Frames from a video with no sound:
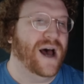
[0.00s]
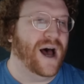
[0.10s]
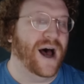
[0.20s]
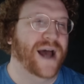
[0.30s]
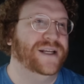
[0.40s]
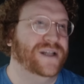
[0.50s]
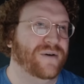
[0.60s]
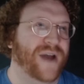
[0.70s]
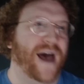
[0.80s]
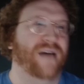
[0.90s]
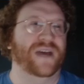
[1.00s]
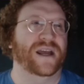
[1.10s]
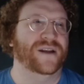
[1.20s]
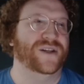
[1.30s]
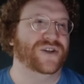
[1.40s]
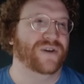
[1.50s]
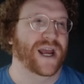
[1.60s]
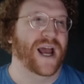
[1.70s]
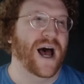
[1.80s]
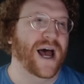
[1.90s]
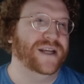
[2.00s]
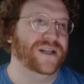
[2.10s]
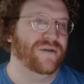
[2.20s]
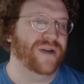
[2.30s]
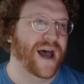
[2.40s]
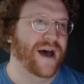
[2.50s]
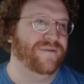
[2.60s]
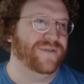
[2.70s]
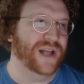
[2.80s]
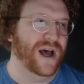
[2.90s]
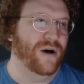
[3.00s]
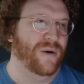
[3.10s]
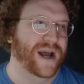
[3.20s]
I don't have industry. I don't have flow.